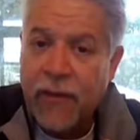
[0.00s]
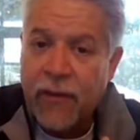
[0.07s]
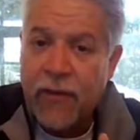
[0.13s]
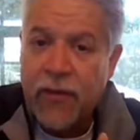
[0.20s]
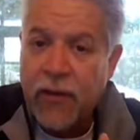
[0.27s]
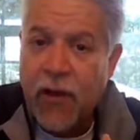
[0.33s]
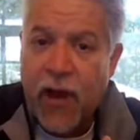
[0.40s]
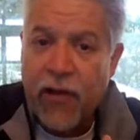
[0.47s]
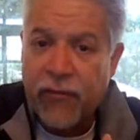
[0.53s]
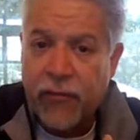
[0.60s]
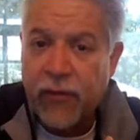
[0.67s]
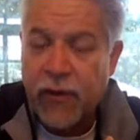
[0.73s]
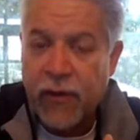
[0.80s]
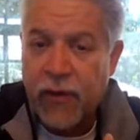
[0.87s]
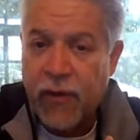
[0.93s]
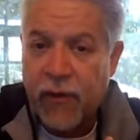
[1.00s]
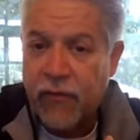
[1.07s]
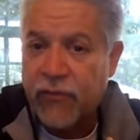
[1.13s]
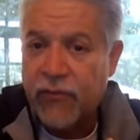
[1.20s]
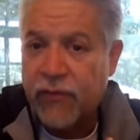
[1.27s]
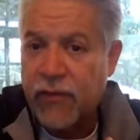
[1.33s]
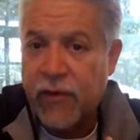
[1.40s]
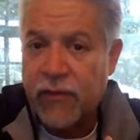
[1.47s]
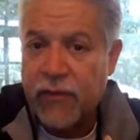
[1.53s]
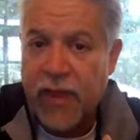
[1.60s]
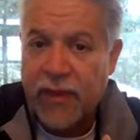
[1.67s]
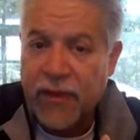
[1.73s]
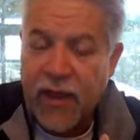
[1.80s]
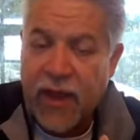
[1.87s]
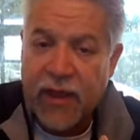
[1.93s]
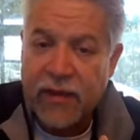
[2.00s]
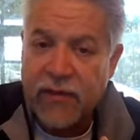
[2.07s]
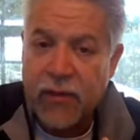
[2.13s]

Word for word: the offering of that they had